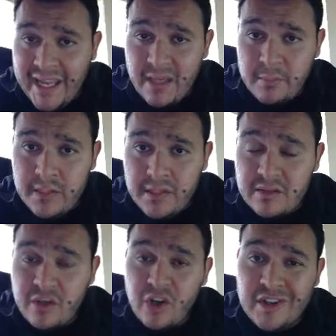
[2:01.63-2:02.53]

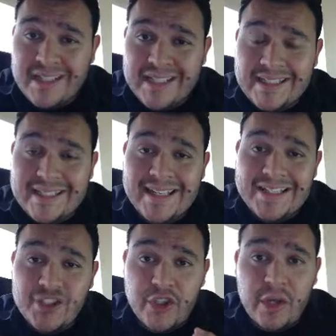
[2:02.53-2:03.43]
enemies, collecting a
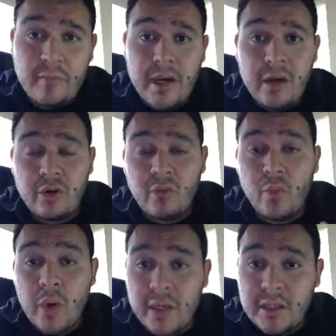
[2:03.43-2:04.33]
certain amount of
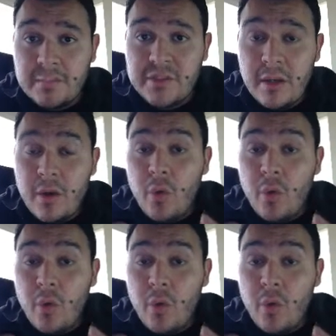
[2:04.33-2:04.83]
1-ups